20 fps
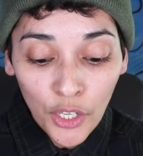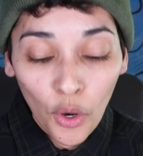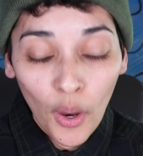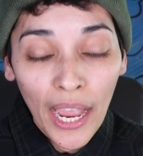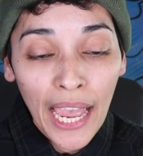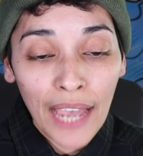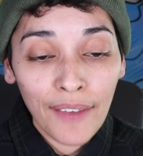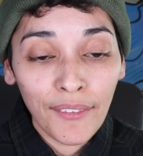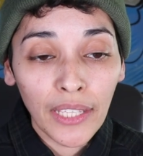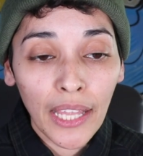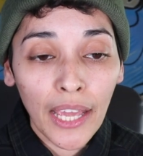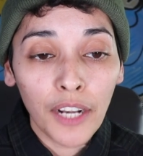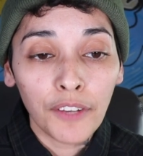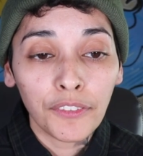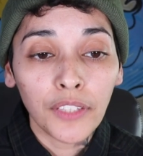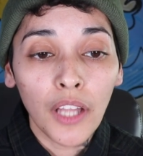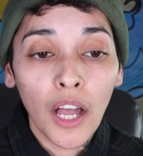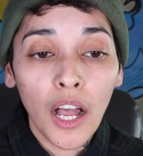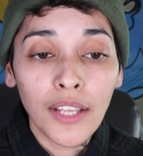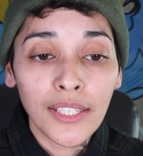know I have a lot of
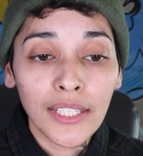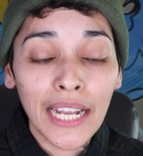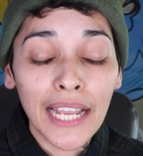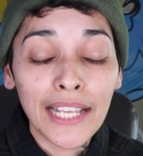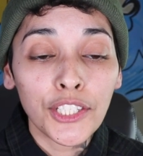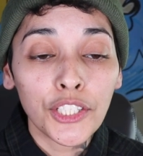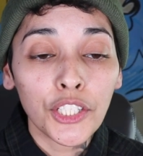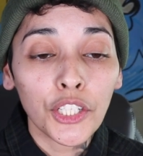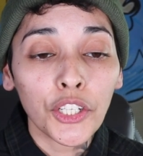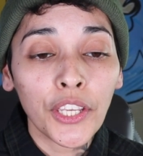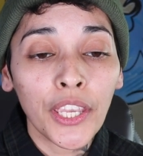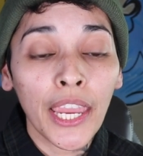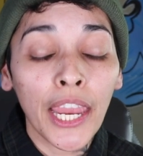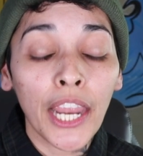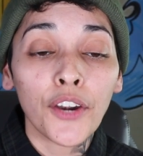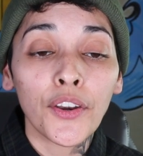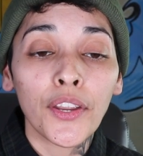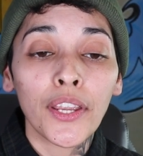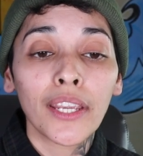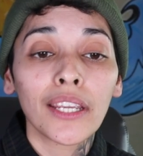flaws that I still
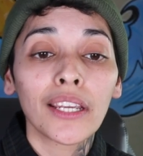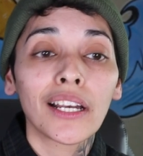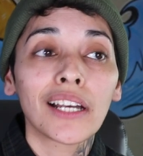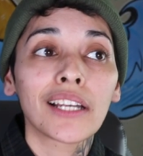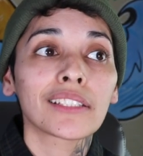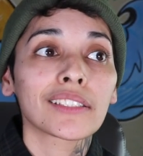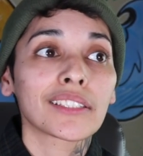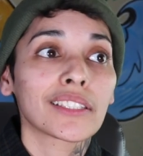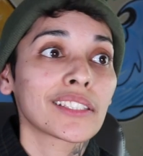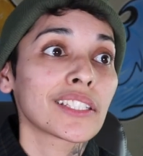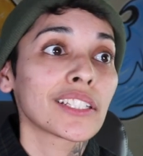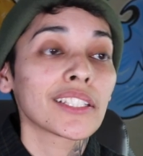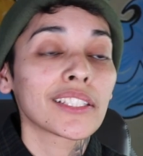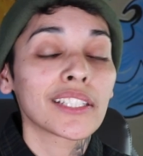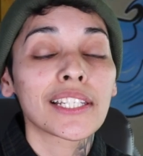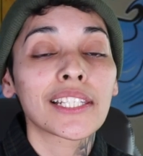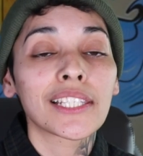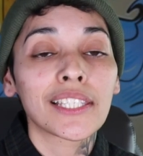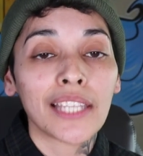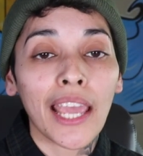carry until
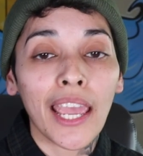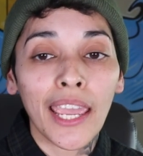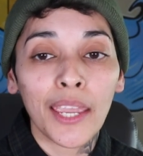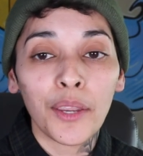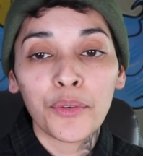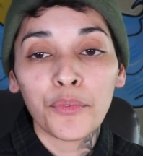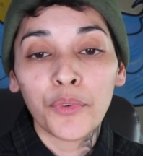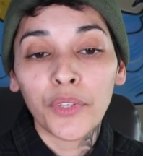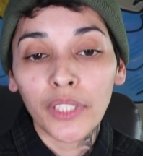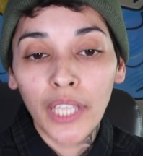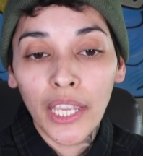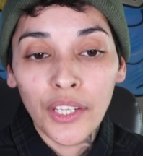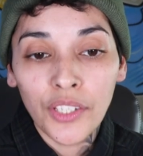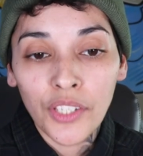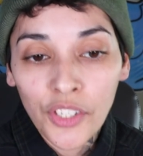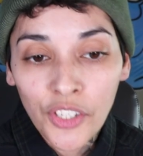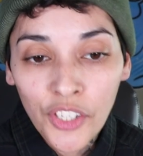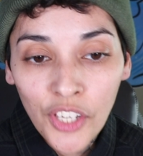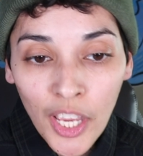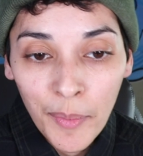this day in
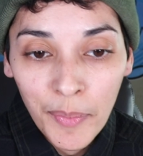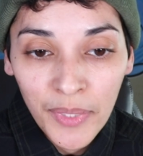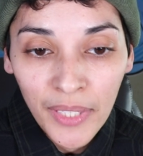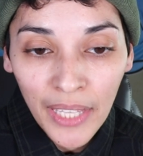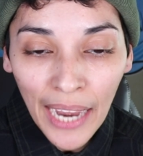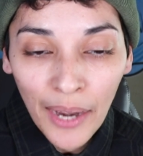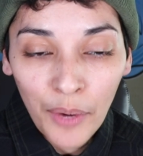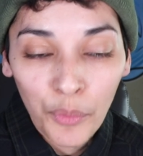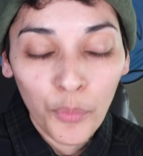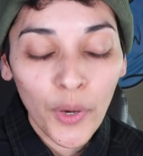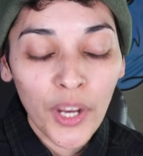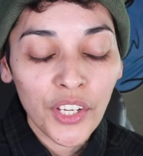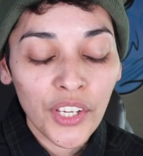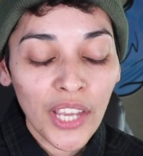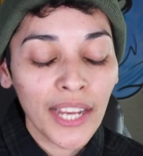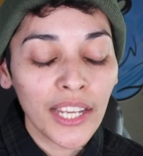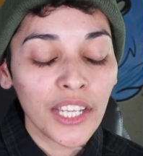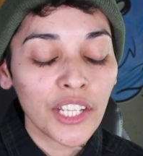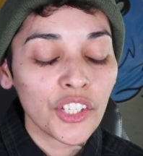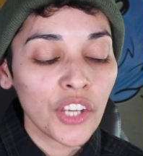relationships that I wish
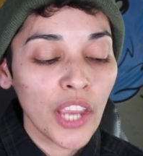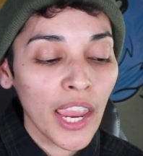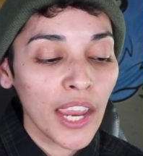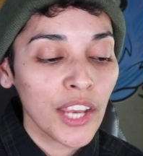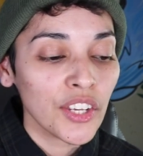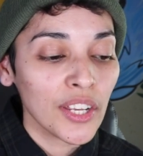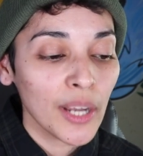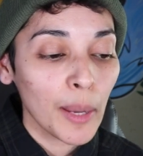I can change,